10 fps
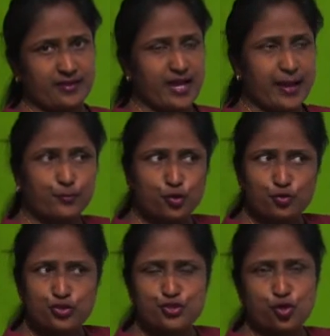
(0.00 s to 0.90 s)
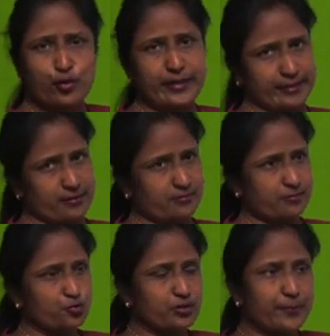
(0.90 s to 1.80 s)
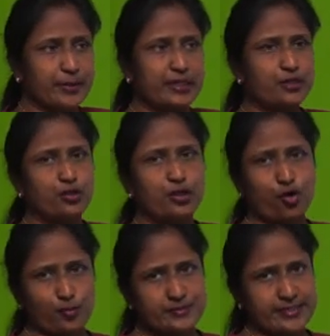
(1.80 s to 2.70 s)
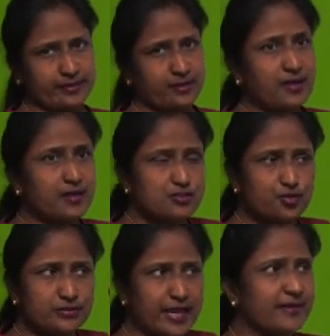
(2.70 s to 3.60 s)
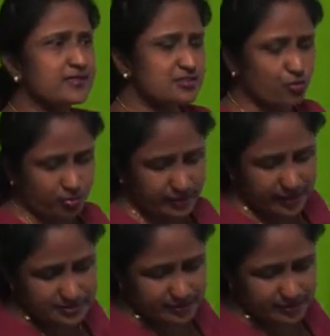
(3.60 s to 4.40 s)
I am going to show it to the particular object. So, that is called as